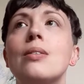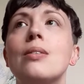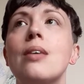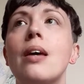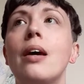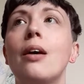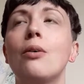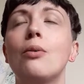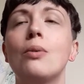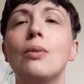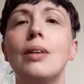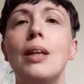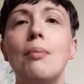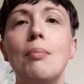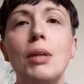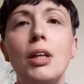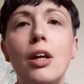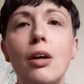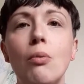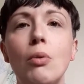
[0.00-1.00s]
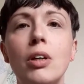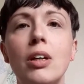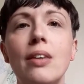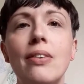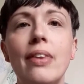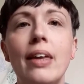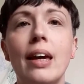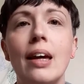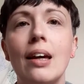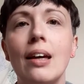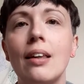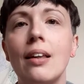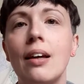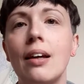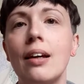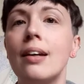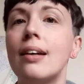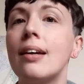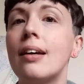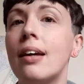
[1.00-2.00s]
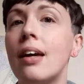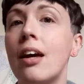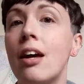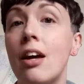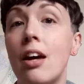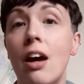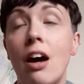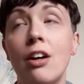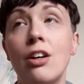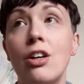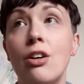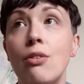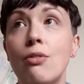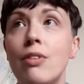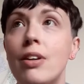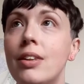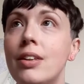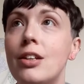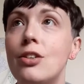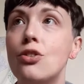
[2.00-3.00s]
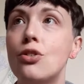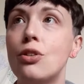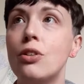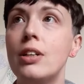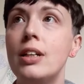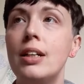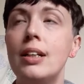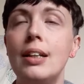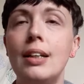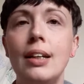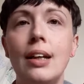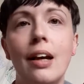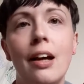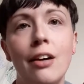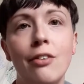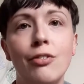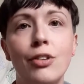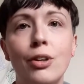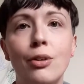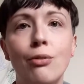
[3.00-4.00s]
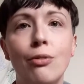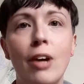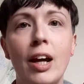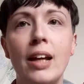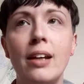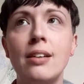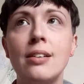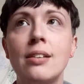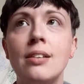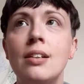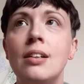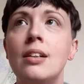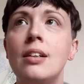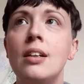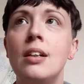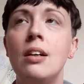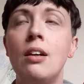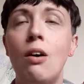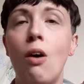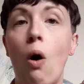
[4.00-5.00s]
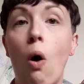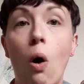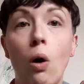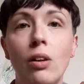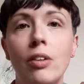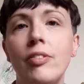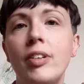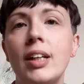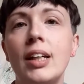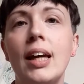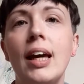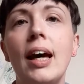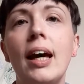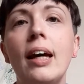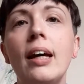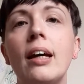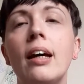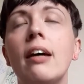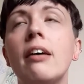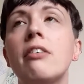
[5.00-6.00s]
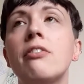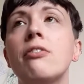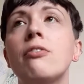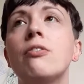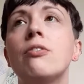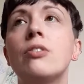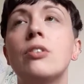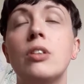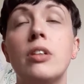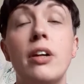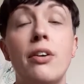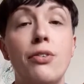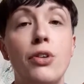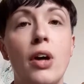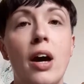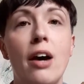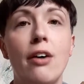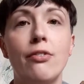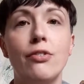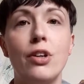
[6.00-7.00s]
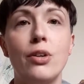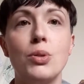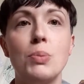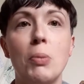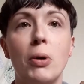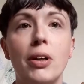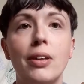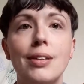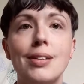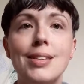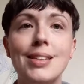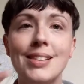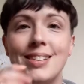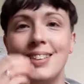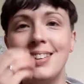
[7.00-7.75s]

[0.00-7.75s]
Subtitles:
So let me know what you think. Like, are you really enjoying it? Have you read all of it yet? If you have, no spoilers.